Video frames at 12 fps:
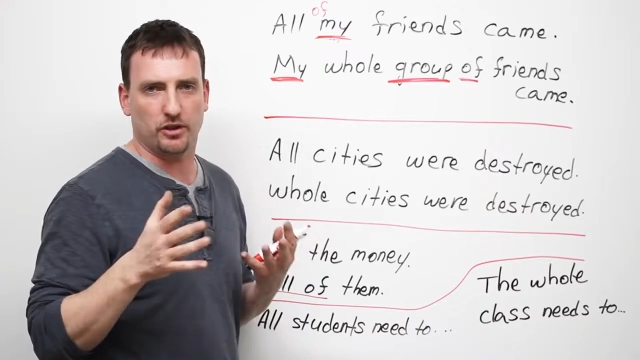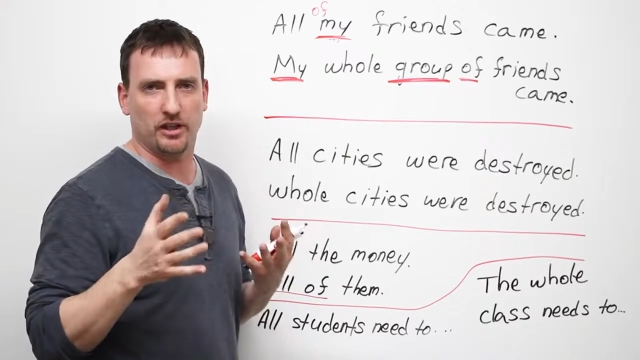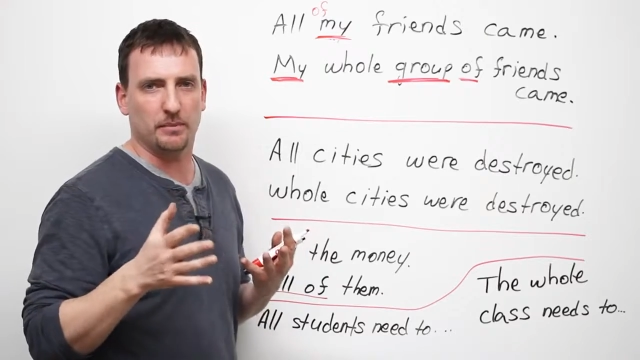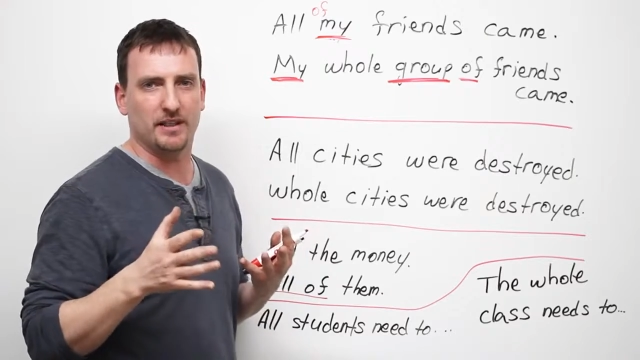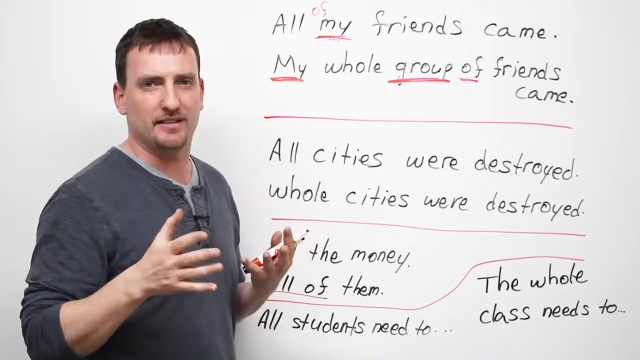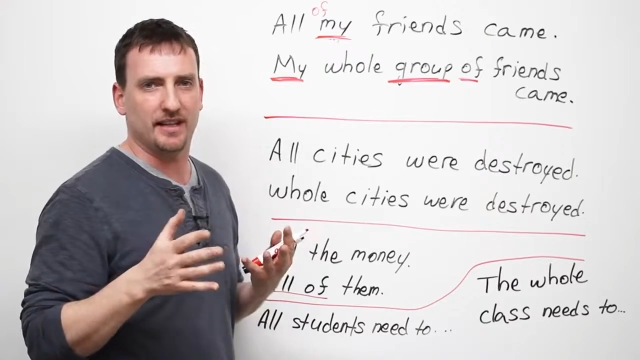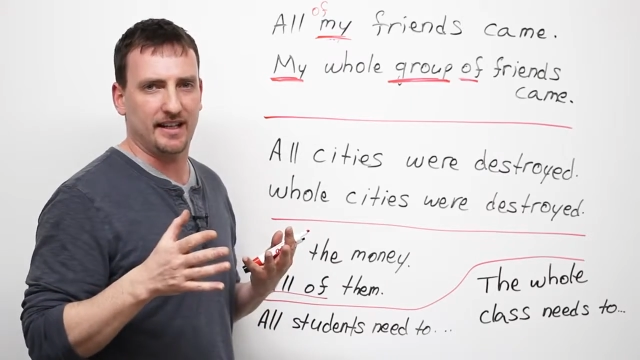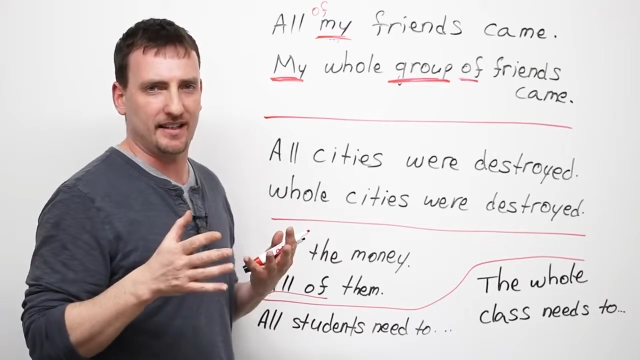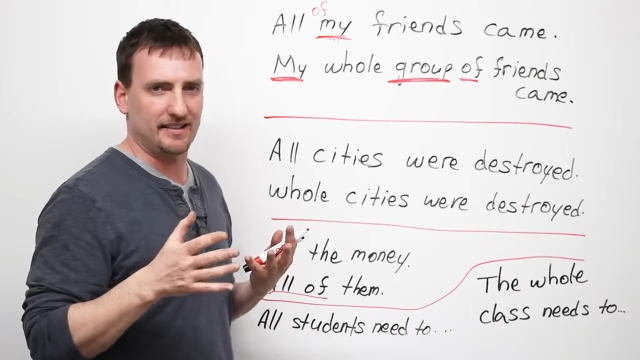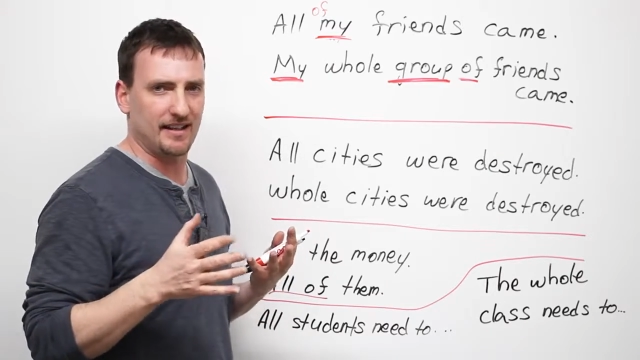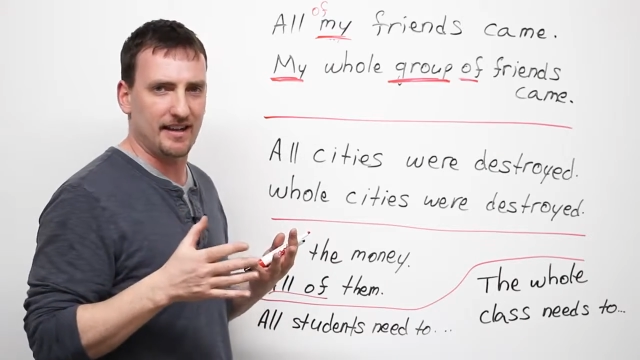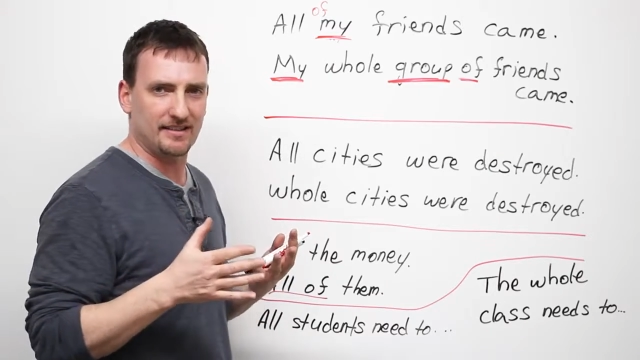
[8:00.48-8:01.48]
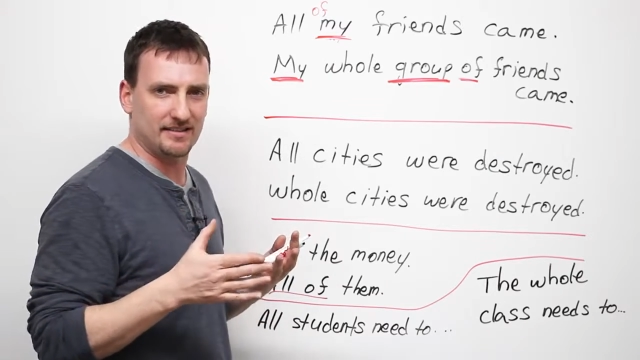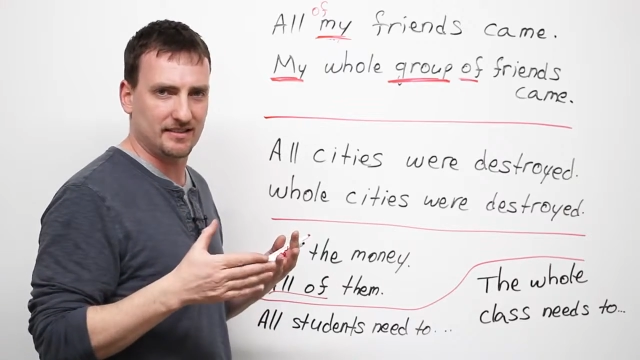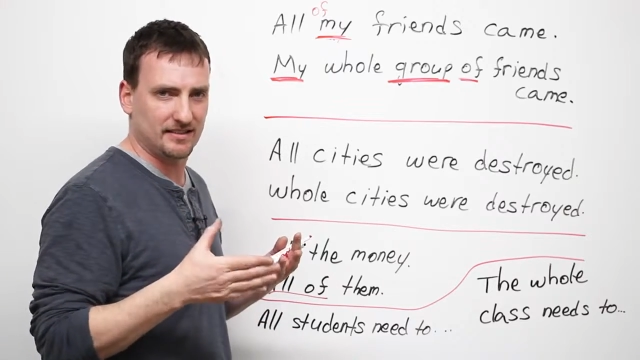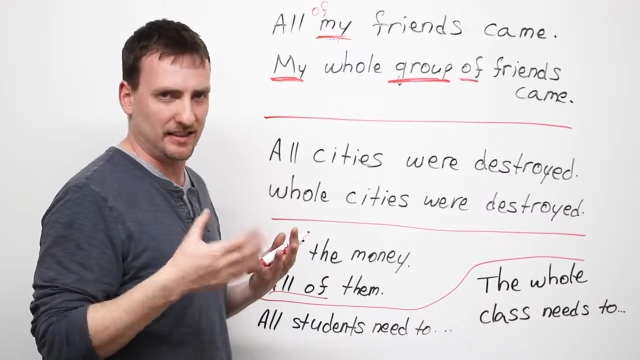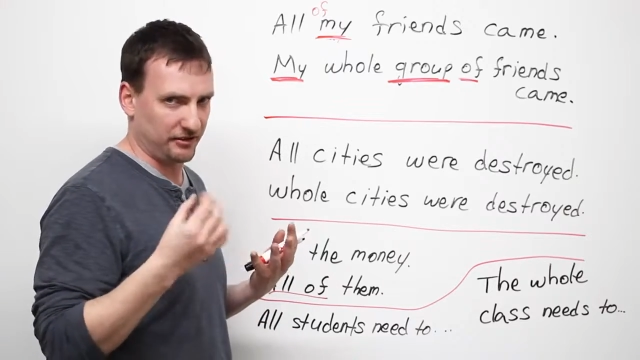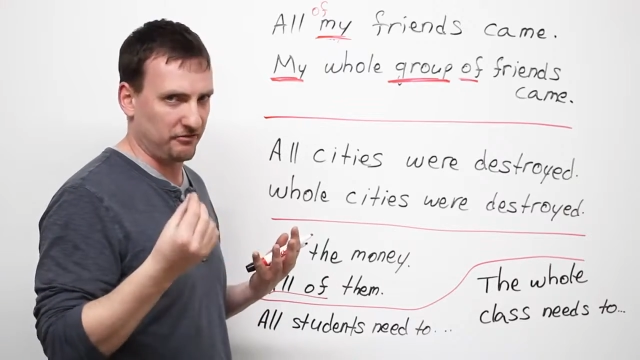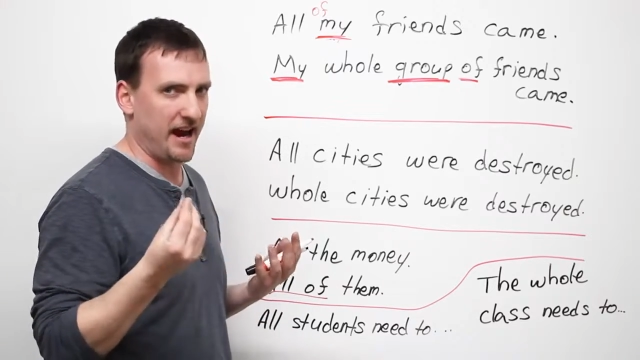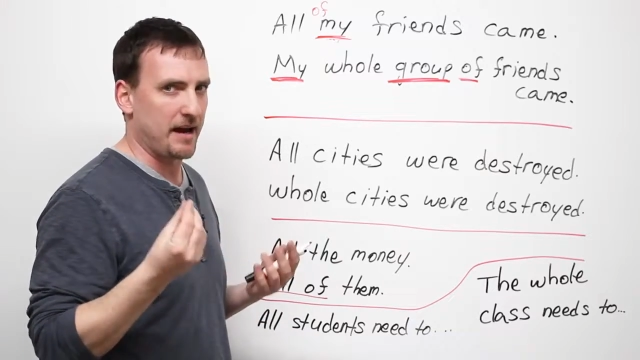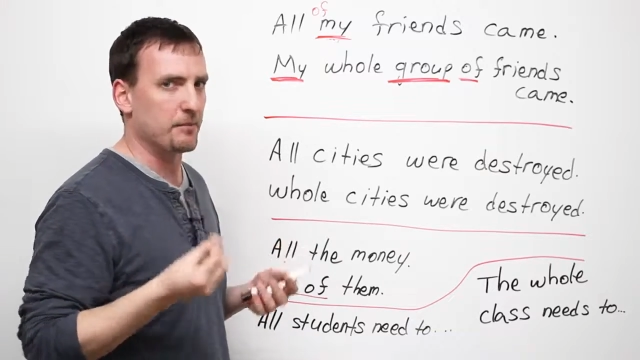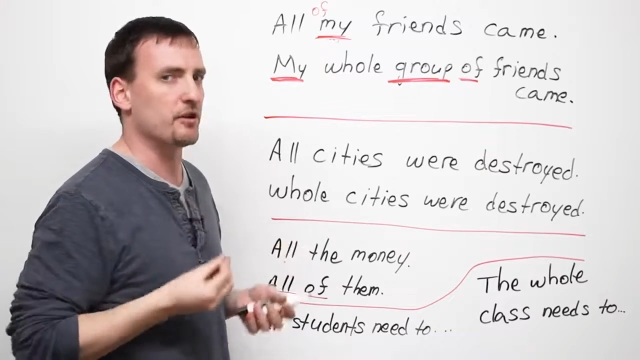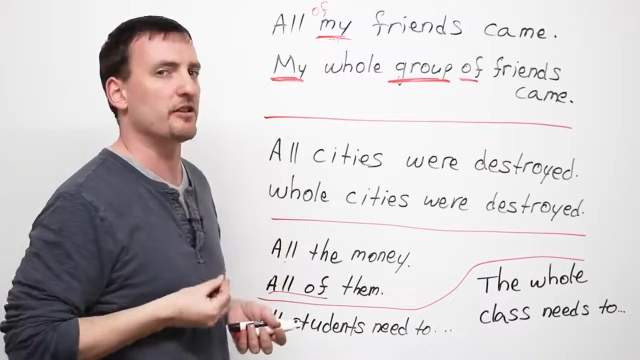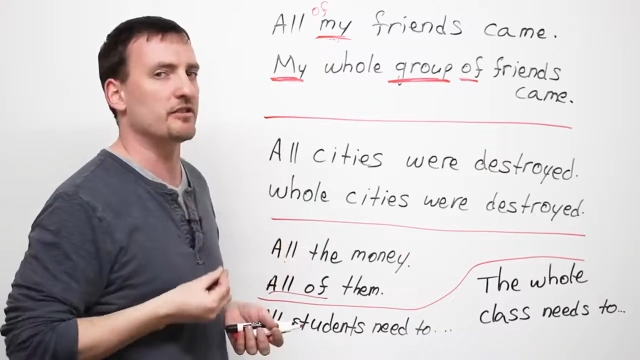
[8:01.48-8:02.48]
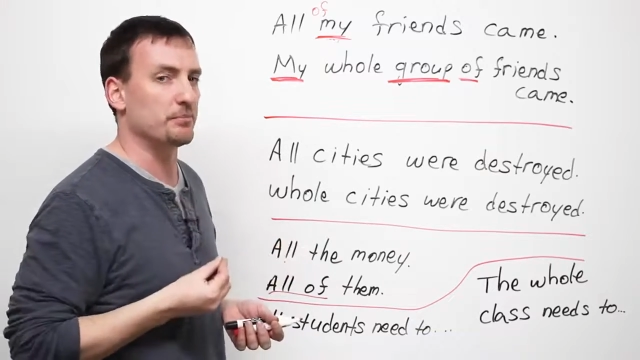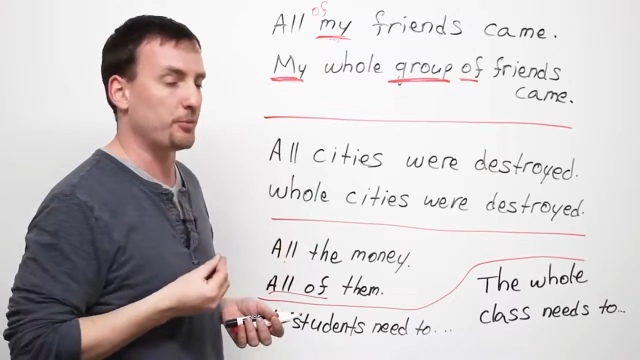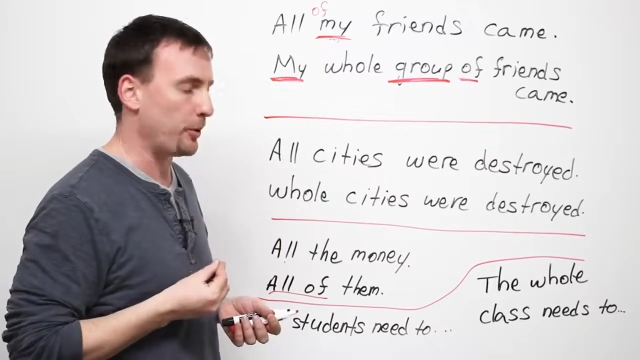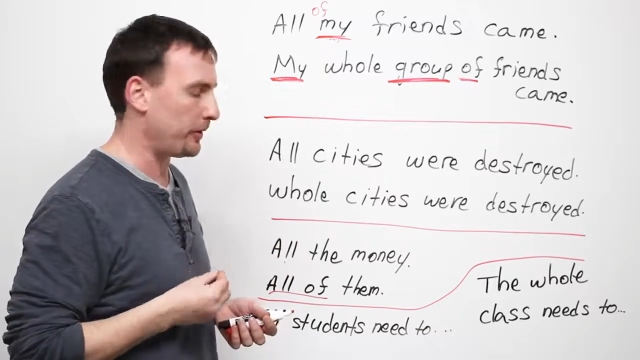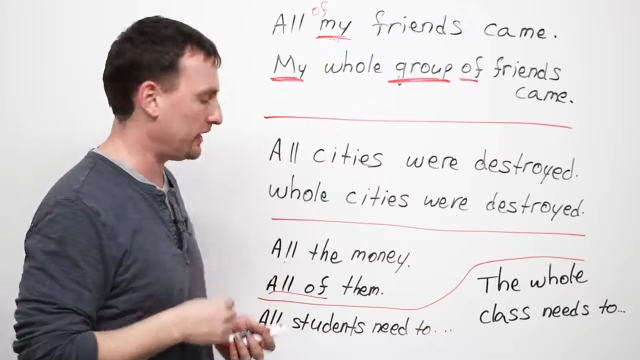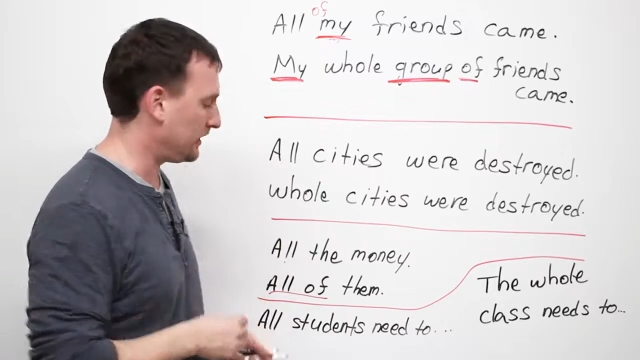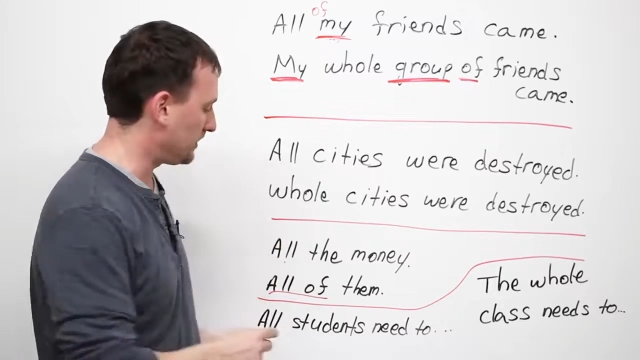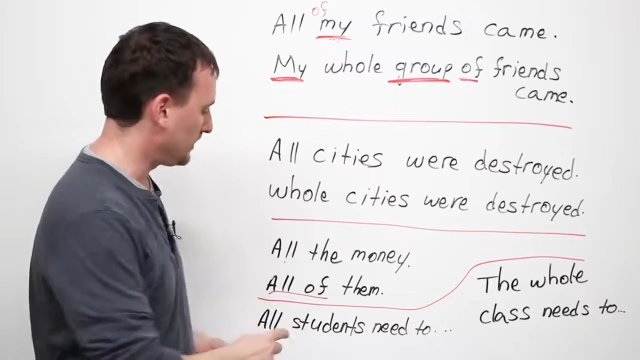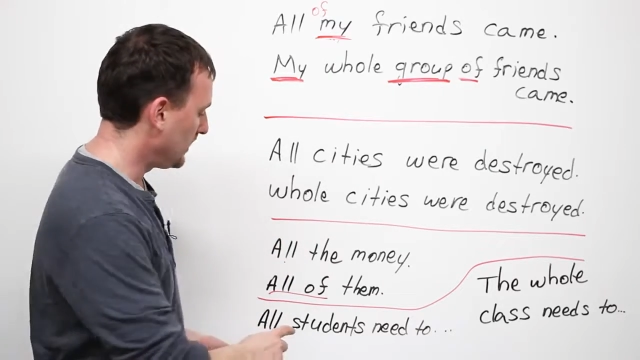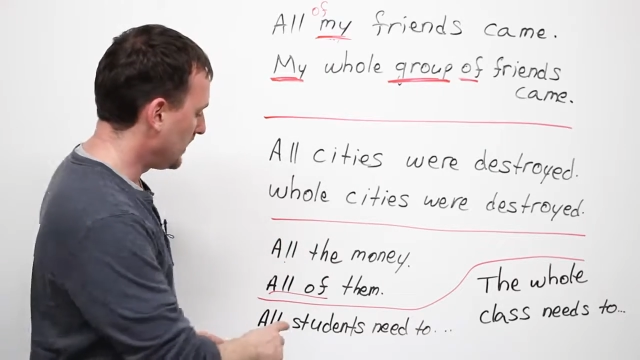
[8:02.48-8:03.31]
are going to be taking tests, and grammar is important.